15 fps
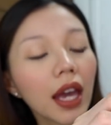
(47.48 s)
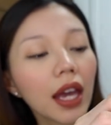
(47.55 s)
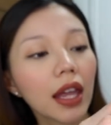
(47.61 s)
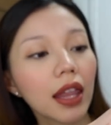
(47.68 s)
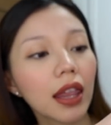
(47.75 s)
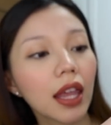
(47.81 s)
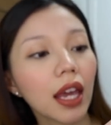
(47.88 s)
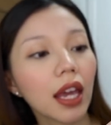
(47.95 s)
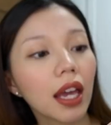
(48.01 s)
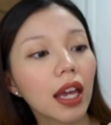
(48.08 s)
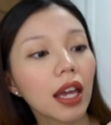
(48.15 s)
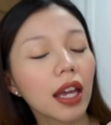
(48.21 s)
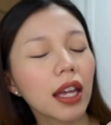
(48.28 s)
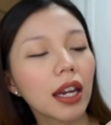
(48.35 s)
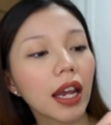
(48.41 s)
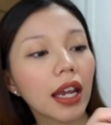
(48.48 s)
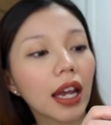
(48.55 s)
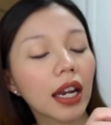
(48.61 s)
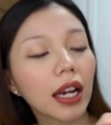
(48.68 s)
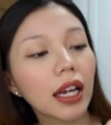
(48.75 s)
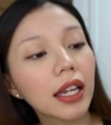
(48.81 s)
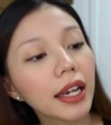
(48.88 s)
And then,
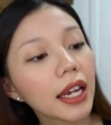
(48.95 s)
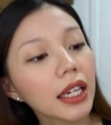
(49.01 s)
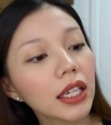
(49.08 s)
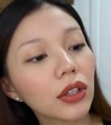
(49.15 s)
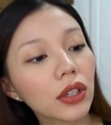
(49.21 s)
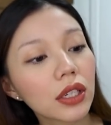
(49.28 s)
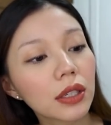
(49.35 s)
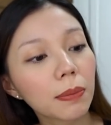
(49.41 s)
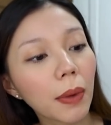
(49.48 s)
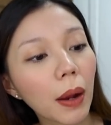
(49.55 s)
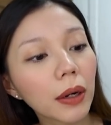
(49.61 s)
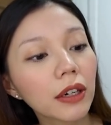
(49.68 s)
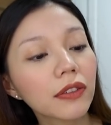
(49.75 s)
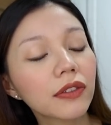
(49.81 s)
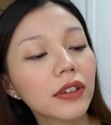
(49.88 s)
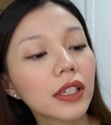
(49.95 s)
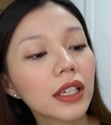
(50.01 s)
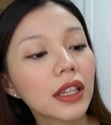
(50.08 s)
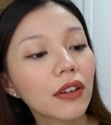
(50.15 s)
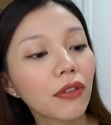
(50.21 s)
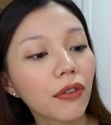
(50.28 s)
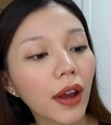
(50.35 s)
ayan, nakalagay dito is powerfully
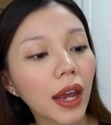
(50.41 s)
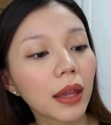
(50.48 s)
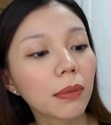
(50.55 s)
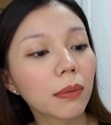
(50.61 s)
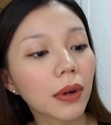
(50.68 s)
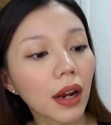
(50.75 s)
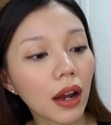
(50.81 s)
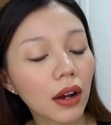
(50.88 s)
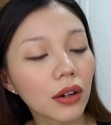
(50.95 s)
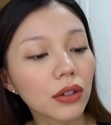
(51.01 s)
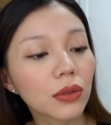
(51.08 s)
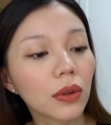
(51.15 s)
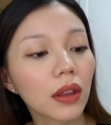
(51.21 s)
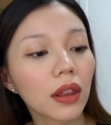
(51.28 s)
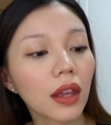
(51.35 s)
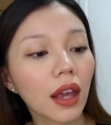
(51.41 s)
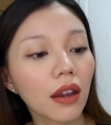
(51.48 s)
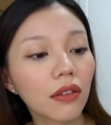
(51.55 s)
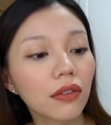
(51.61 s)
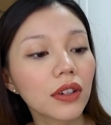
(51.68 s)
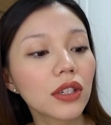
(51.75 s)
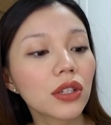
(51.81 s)
defined brows with
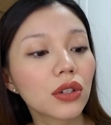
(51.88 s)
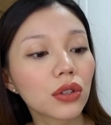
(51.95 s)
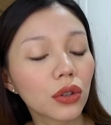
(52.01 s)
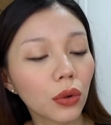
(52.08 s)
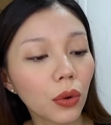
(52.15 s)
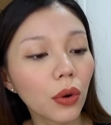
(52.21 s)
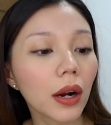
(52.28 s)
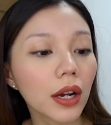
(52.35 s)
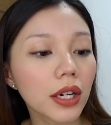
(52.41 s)
every stroke,